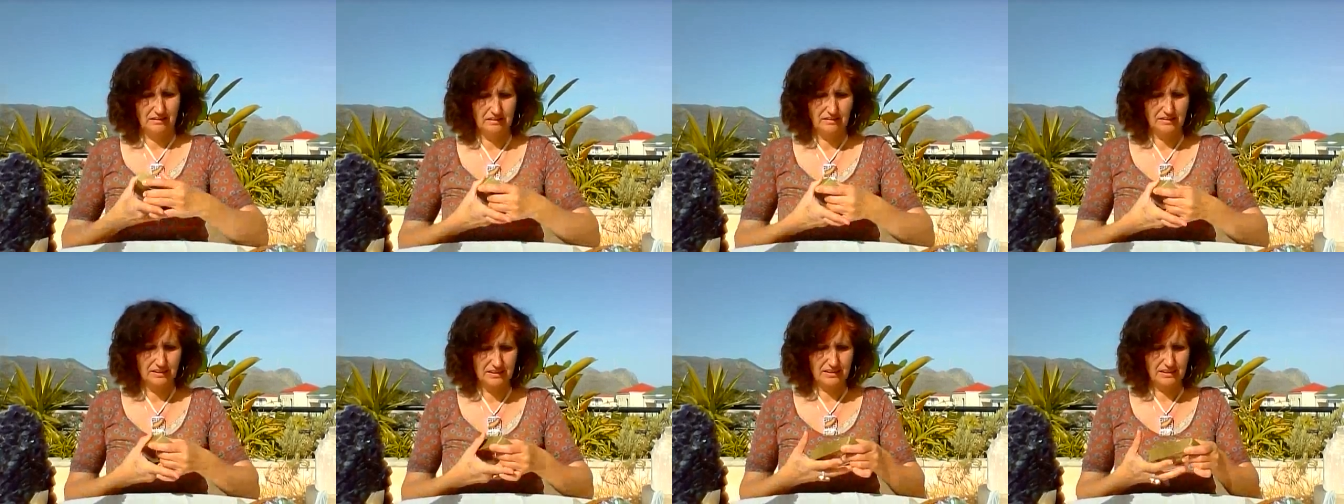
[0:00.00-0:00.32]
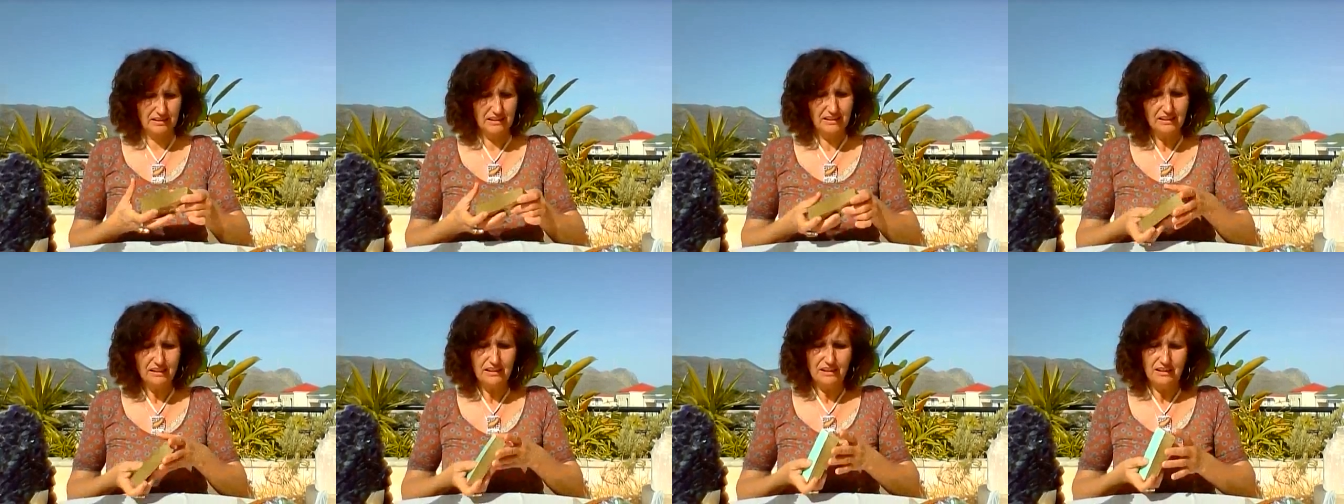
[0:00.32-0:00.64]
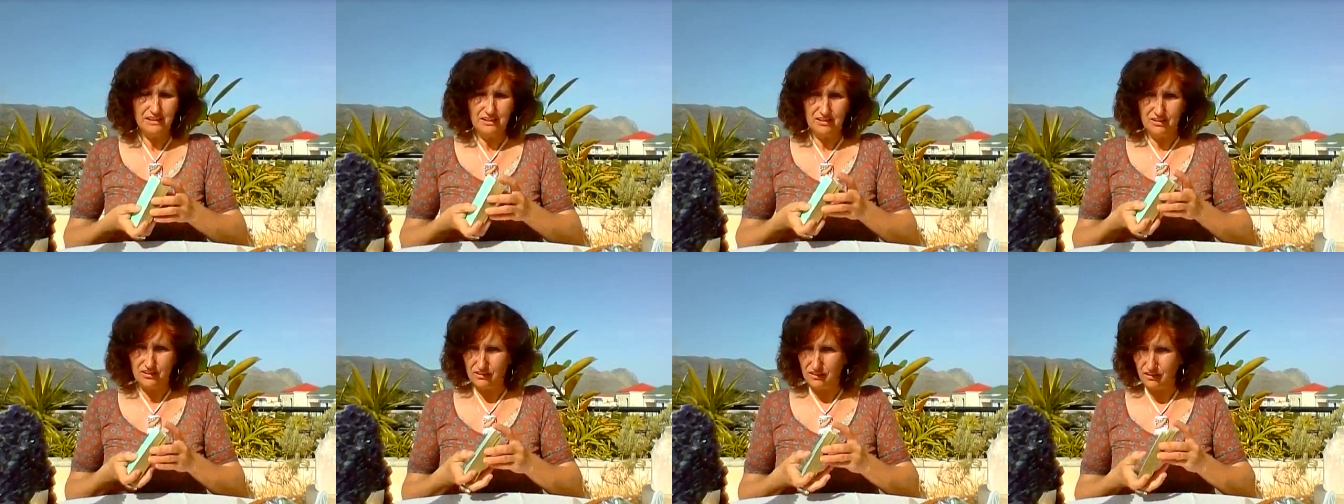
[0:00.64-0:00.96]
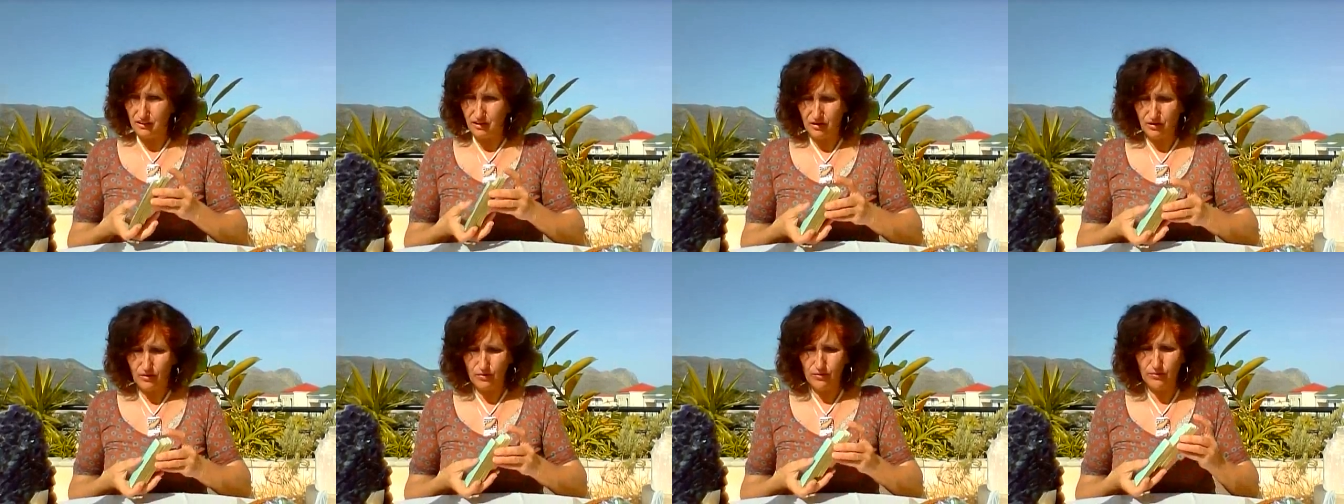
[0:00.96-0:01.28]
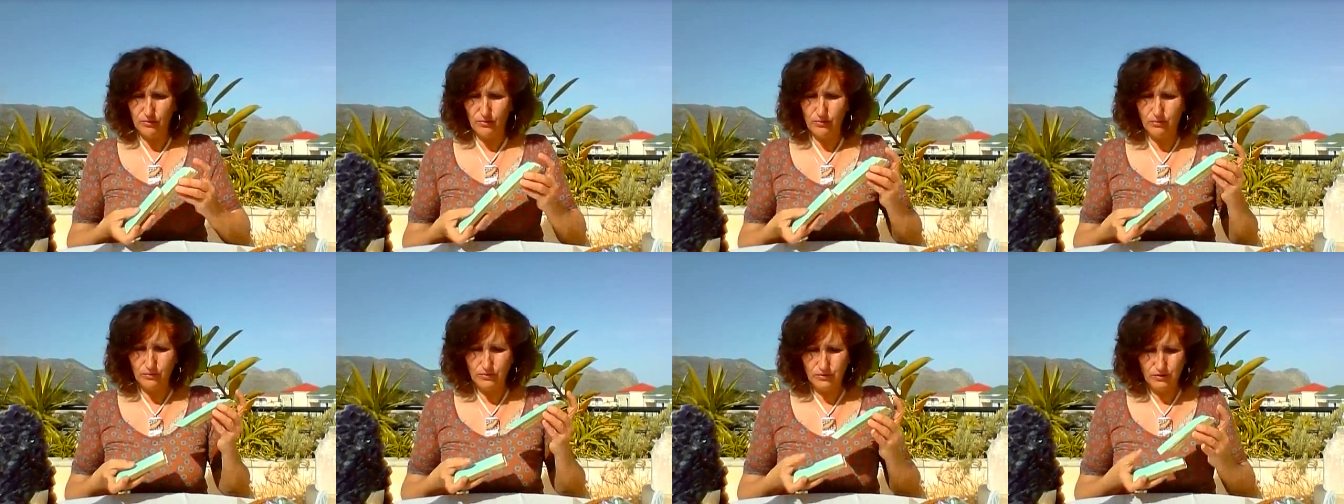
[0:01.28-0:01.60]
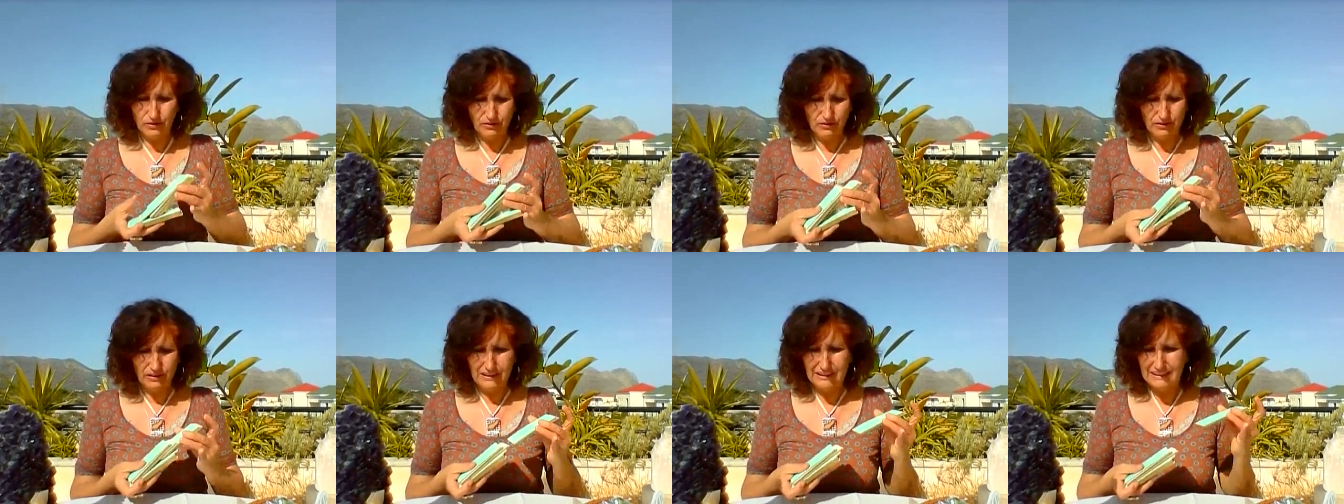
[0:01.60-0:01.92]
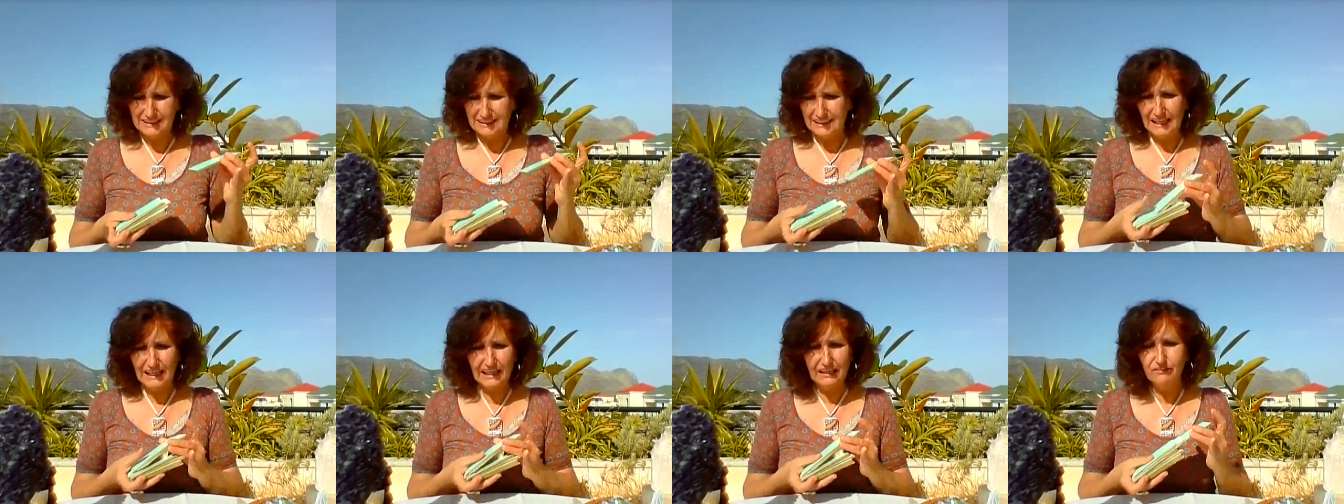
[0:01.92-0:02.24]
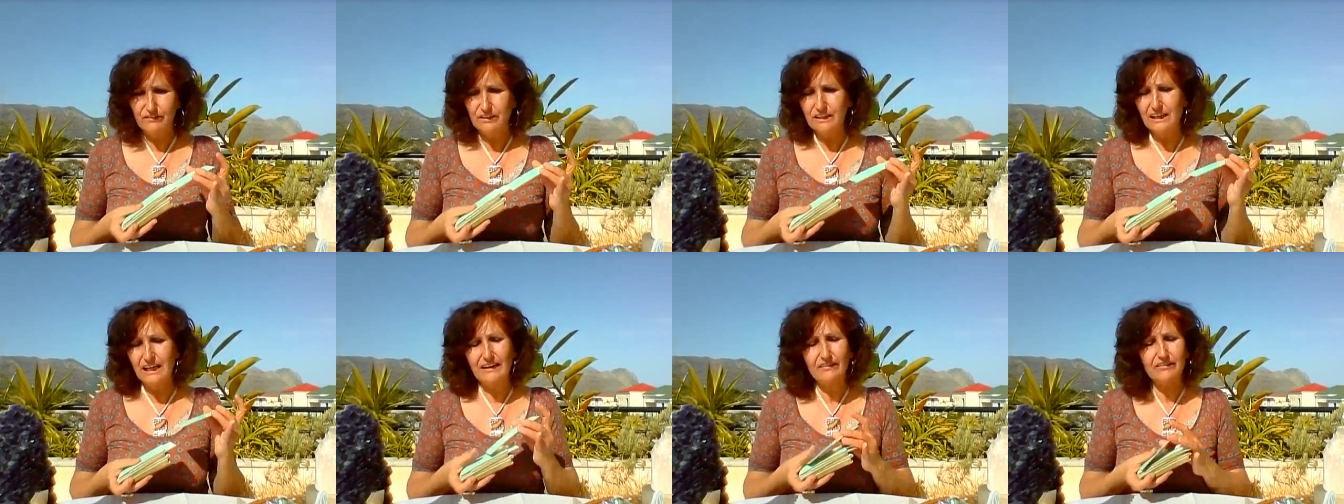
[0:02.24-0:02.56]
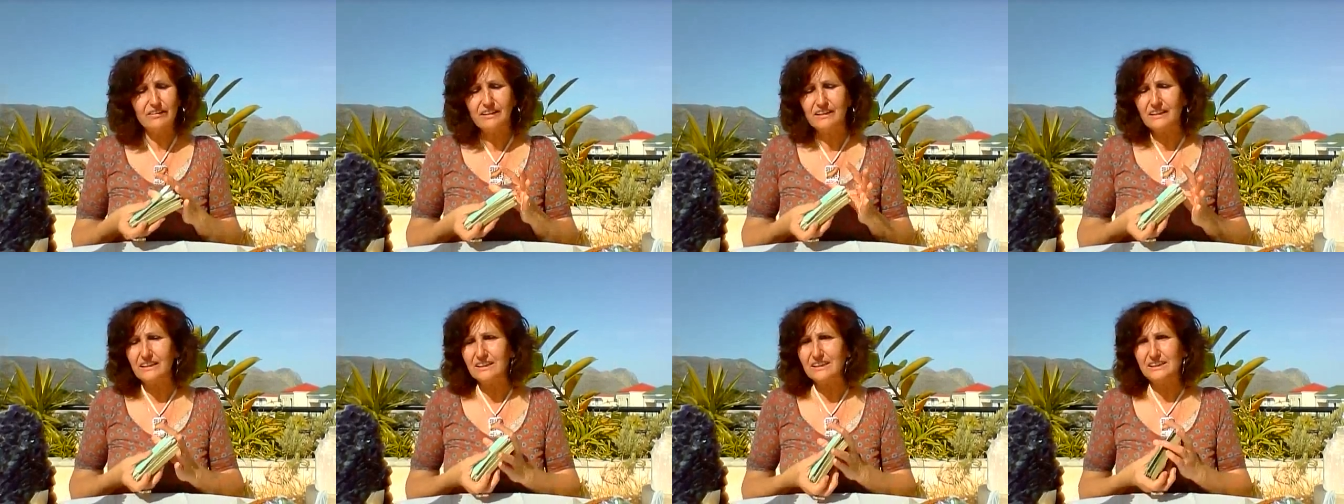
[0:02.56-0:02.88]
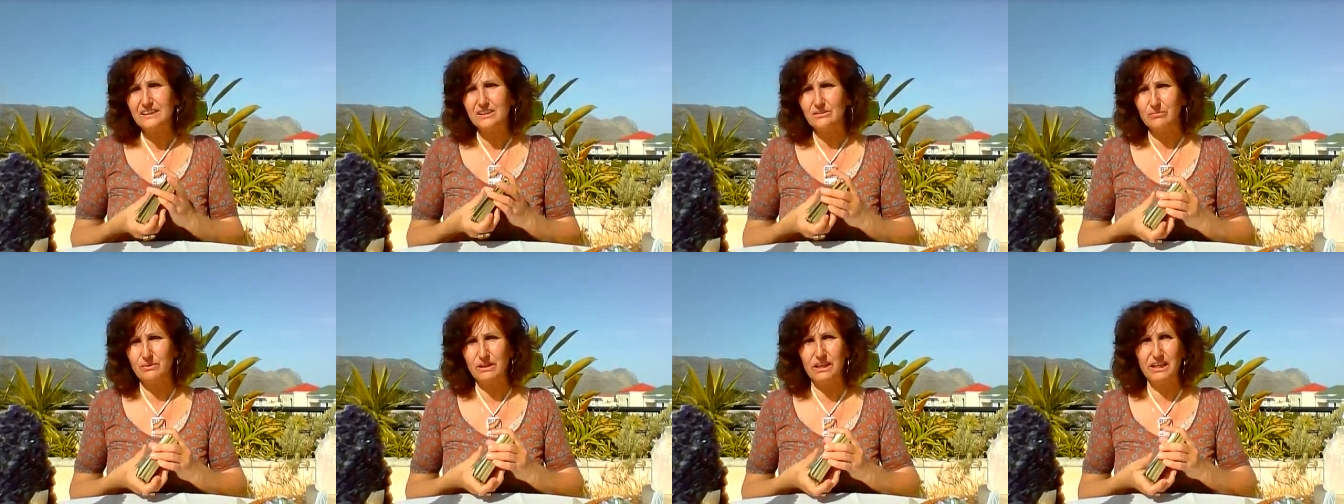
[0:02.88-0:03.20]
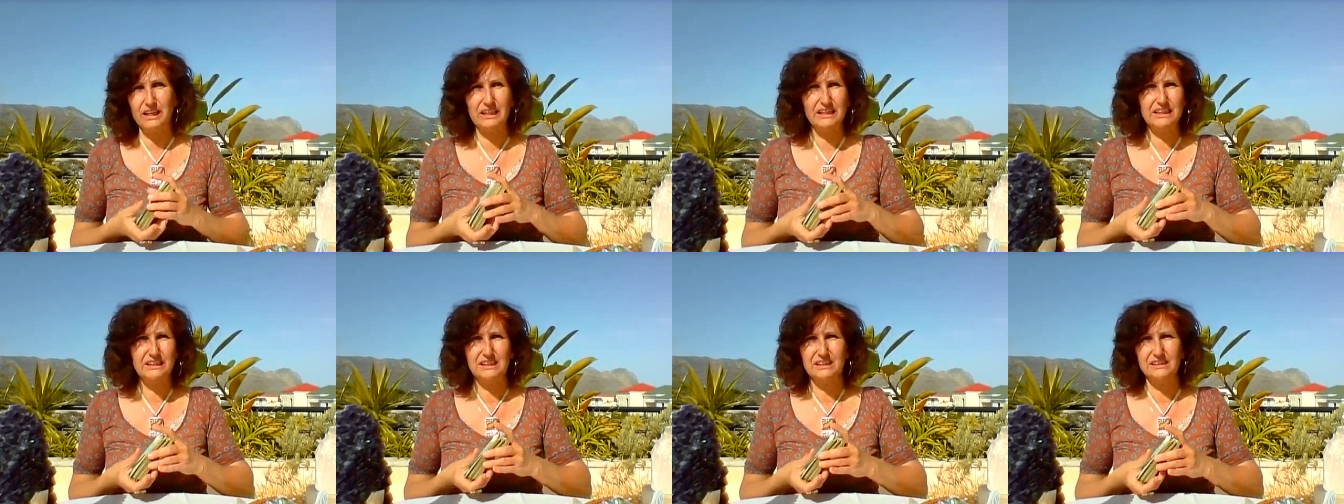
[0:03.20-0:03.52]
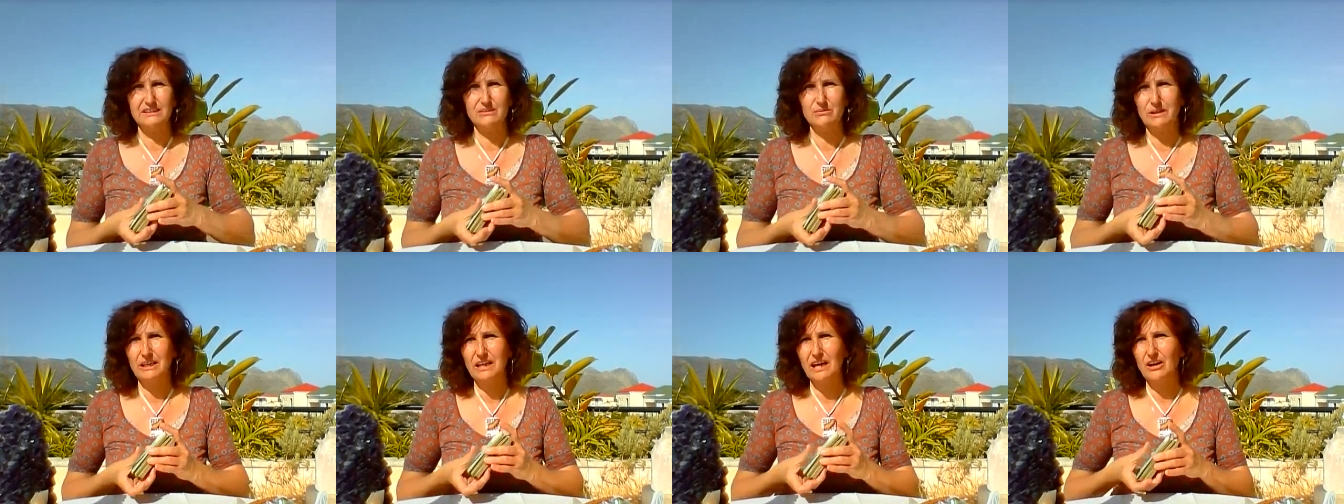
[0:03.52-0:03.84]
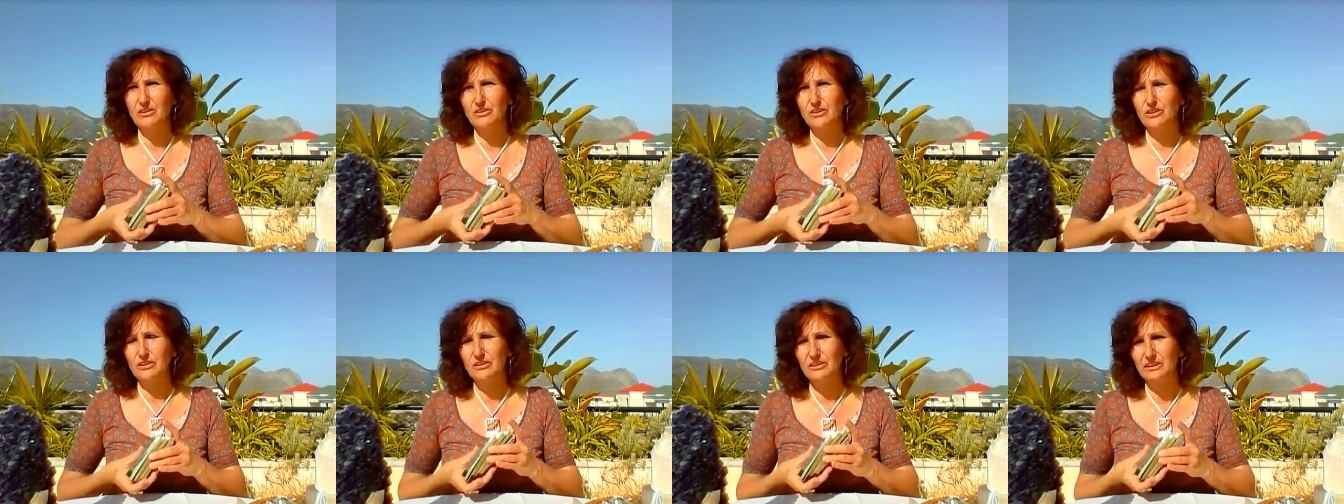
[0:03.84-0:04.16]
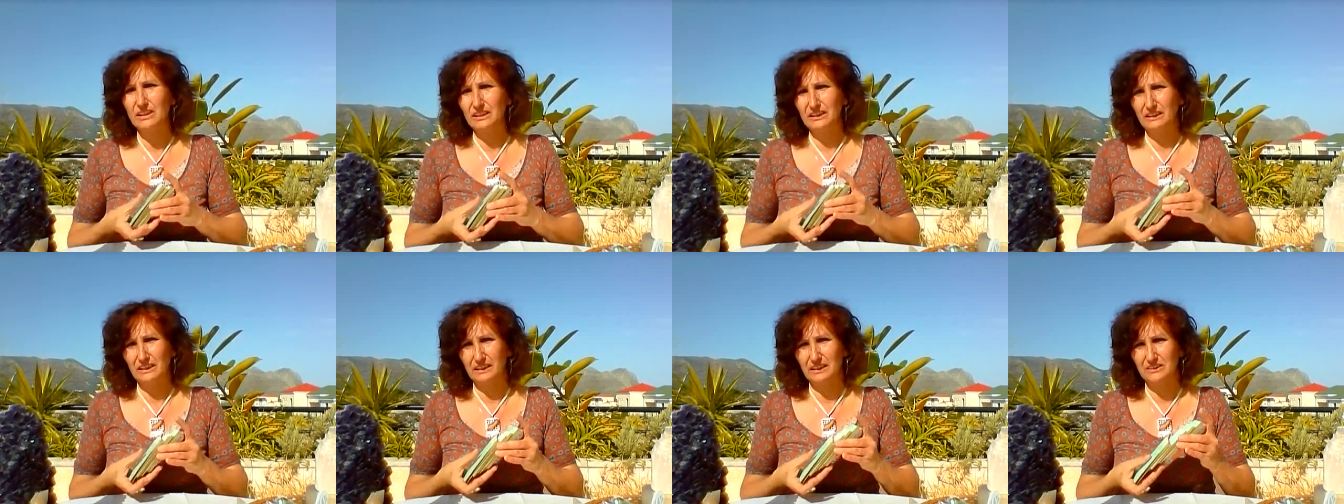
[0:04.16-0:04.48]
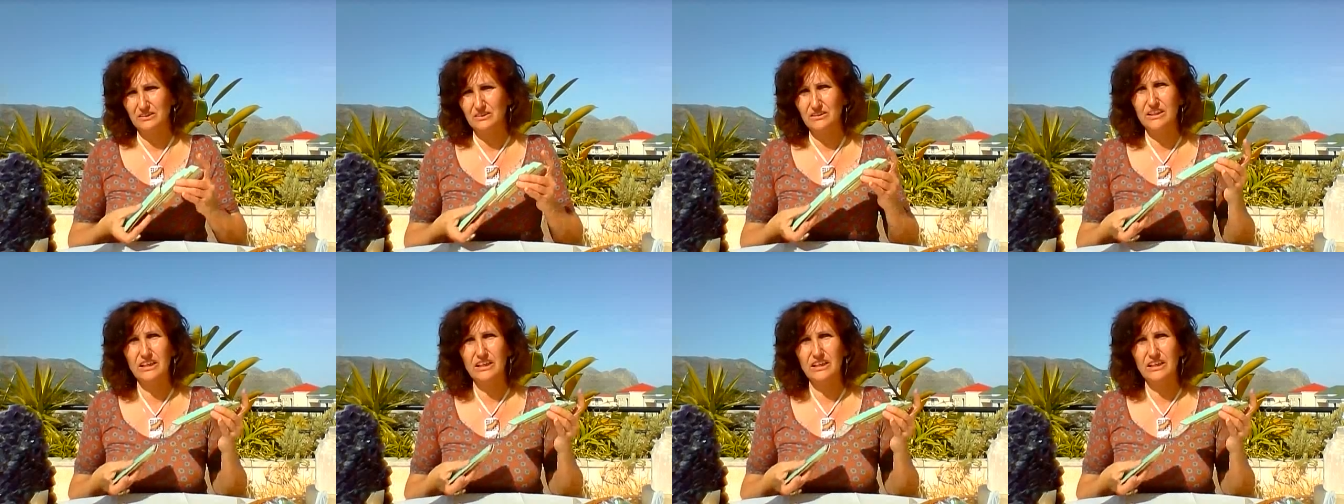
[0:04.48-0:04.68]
You see? So you, it's everything is the way, is the way how you look at it.